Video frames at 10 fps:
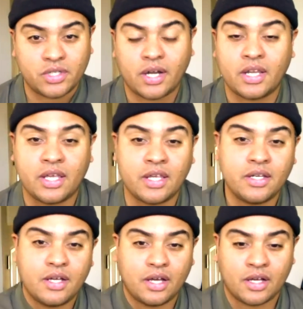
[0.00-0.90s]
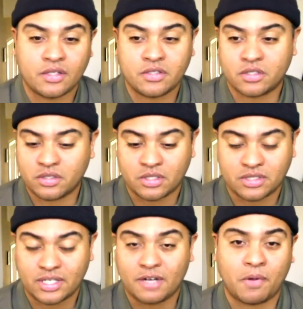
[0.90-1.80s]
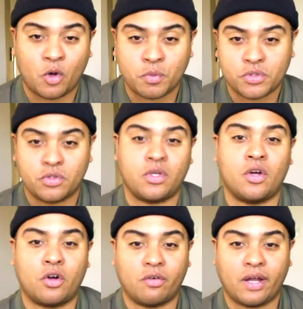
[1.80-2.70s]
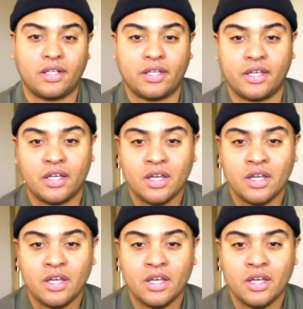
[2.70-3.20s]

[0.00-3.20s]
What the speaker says: I need to set up my home studio correctly?